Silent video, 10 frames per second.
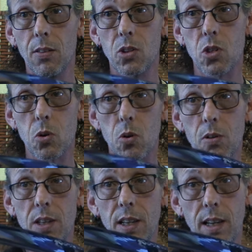the
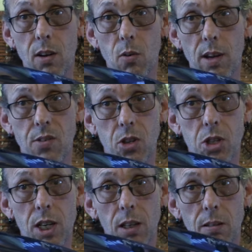sword can get around the
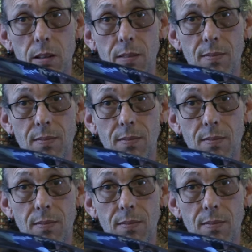shield